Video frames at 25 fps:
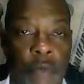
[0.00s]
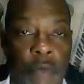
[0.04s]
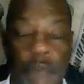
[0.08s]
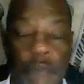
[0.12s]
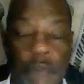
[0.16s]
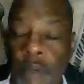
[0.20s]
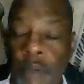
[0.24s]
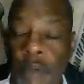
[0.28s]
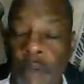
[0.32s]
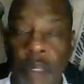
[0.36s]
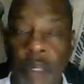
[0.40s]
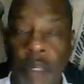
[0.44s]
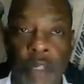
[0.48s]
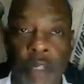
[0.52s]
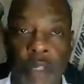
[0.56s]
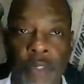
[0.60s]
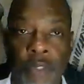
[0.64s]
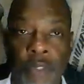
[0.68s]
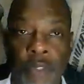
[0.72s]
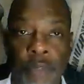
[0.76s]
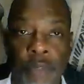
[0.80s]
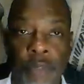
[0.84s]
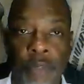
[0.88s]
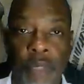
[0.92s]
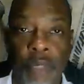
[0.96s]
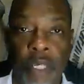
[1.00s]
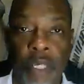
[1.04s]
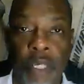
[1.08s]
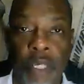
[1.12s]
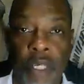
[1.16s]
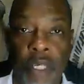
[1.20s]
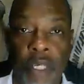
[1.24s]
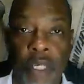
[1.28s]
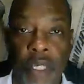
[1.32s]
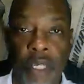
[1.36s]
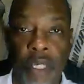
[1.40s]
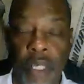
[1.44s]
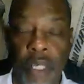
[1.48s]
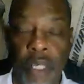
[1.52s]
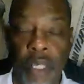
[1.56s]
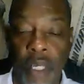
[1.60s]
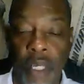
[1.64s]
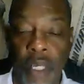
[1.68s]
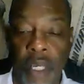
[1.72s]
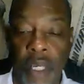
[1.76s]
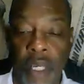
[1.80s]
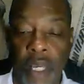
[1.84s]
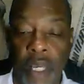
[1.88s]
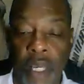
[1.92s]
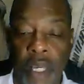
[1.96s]
very close to me.
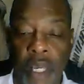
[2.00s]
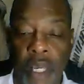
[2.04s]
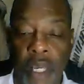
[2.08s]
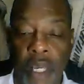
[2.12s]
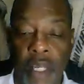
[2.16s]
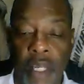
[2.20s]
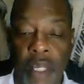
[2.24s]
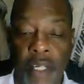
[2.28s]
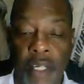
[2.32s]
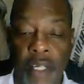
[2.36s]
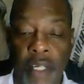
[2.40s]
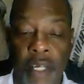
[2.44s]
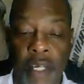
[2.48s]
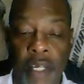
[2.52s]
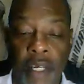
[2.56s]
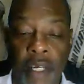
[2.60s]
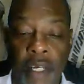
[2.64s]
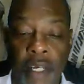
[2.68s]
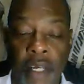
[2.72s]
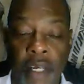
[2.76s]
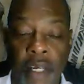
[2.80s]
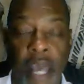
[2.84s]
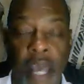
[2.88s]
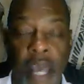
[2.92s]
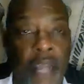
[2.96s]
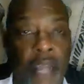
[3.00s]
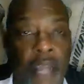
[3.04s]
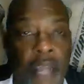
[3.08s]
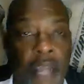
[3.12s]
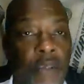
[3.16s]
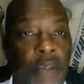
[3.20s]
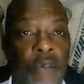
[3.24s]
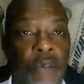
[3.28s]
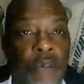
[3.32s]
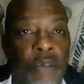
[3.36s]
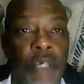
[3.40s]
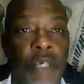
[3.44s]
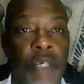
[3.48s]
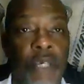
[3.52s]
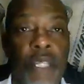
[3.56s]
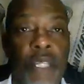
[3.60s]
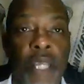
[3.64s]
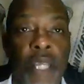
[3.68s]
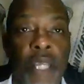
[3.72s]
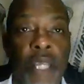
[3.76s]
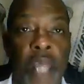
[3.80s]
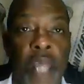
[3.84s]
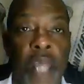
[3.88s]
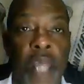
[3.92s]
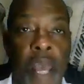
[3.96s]
And I don't,
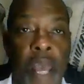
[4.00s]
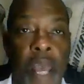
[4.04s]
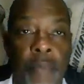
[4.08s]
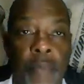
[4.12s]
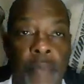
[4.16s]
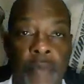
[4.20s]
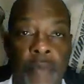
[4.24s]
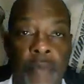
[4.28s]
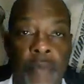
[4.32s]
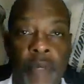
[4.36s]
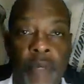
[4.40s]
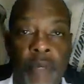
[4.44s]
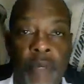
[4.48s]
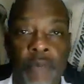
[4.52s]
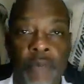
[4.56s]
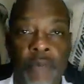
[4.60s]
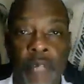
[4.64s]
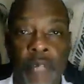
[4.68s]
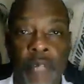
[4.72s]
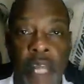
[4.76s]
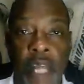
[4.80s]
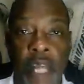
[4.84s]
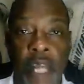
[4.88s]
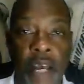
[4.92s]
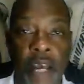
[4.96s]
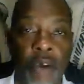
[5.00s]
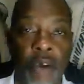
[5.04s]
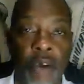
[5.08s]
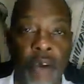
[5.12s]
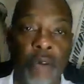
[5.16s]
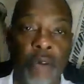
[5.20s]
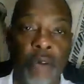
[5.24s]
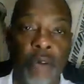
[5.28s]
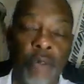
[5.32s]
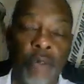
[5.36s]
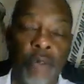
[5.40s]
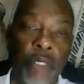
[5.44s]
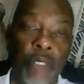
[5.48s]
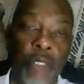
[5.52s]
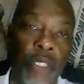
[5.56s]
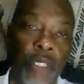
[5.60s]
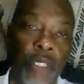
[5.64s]
anything can happen, but for now,